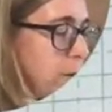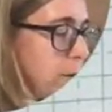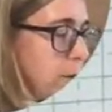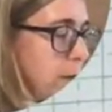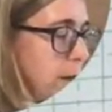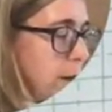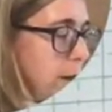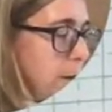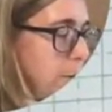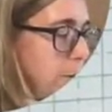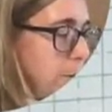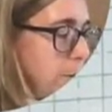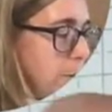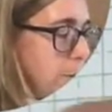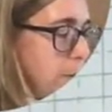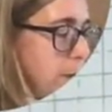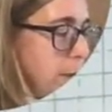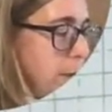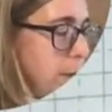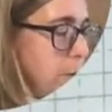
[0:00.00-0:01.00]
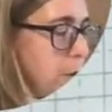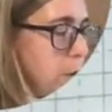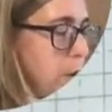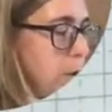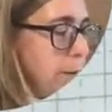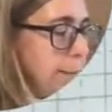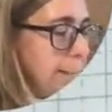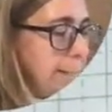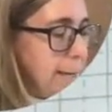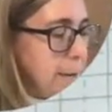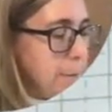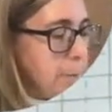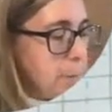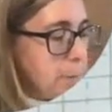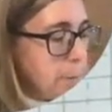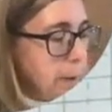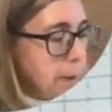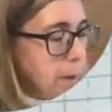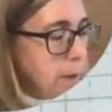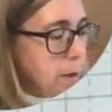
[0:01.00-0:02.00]
it was called Teams
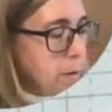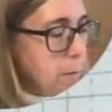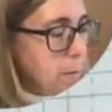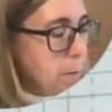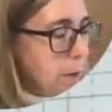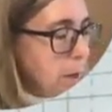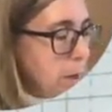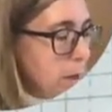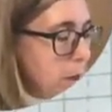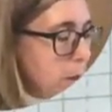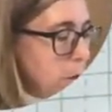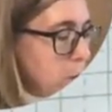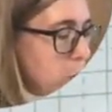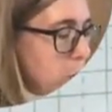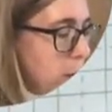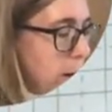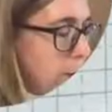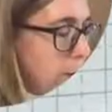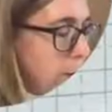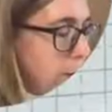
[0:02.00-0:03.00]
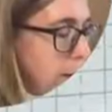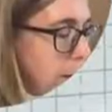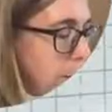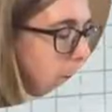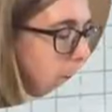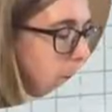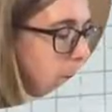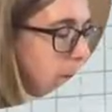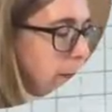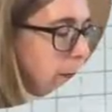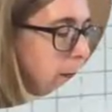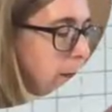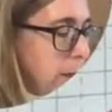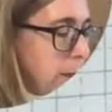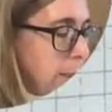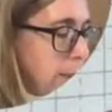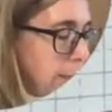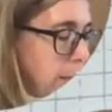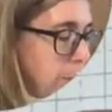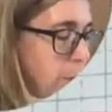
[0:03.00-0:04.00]
Bingo. So every time we would get on a
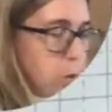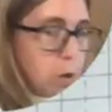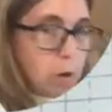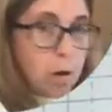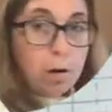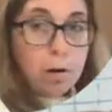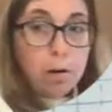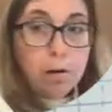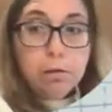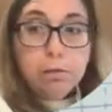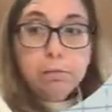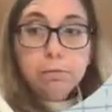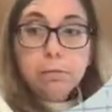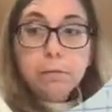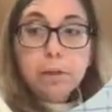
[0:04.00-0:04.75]
Teams call,